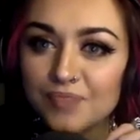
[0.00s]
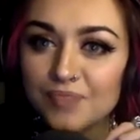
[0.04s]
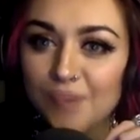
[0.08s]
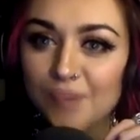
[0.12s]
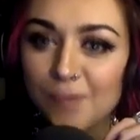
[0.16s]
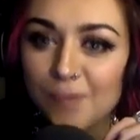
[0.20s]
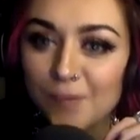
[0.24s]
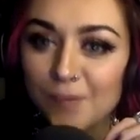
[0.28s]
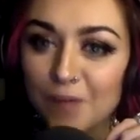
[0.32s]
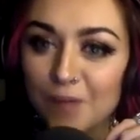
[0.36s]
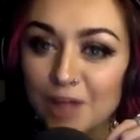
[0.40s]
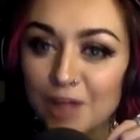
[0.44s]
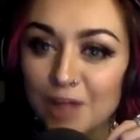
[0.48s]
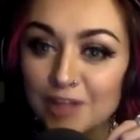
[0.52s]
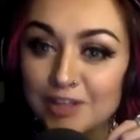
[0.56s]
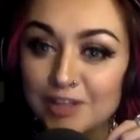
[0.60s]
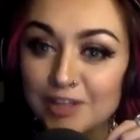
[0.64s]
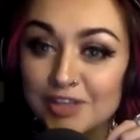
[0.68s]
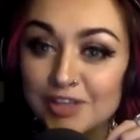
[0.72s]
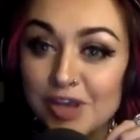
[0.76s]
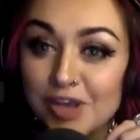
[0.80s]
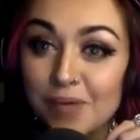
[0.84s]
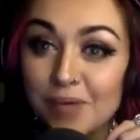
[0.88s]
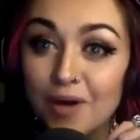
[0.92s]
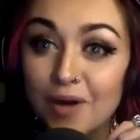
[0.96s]
Sorry, well, Lewis.
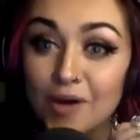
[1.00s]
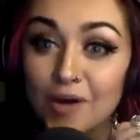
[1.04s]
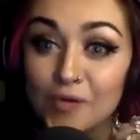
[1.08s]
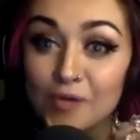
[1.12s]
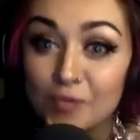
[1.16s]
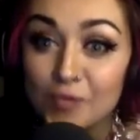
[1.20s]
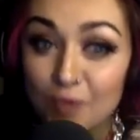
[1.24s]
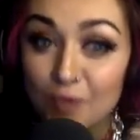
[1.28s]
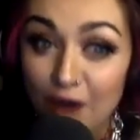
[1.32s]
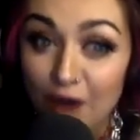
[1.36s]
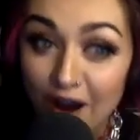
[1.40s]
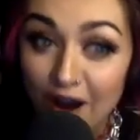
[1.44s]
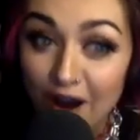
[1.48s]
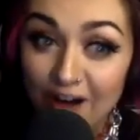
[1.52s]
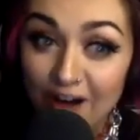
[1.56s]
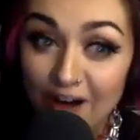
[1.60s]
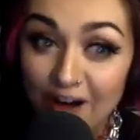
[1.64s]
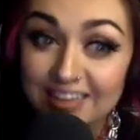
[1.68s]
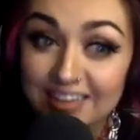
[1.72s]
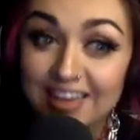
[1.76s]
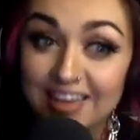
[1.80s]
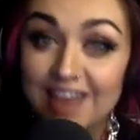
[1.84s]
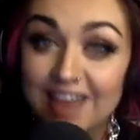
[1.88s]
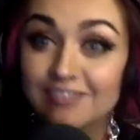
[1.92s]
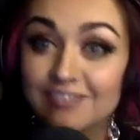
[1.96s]
You are
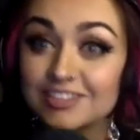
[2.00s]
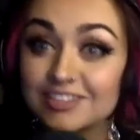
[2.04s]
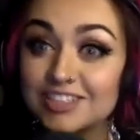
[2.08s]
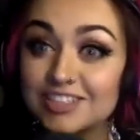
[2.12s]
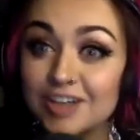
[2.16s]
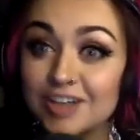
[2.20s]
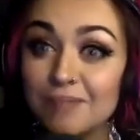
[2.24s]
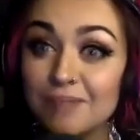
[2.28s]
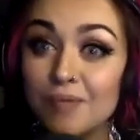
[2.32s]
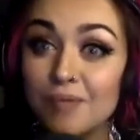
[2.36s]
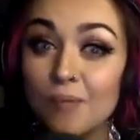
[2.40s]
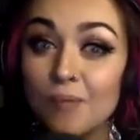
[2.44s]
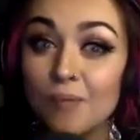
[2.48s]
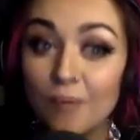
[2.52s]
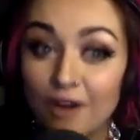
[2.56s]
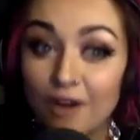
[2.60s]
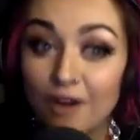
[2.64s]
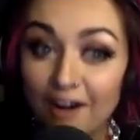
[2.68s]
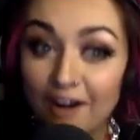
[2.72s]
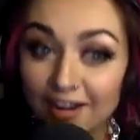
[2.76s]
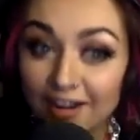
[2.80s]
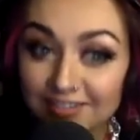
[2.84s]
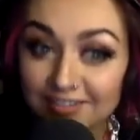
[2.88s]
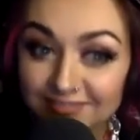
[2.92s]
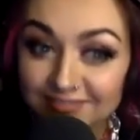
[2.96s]
wrong. It was number
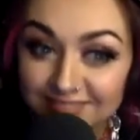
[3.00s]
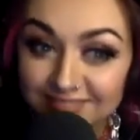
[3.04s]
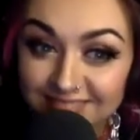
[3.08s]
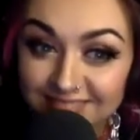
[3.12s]
one.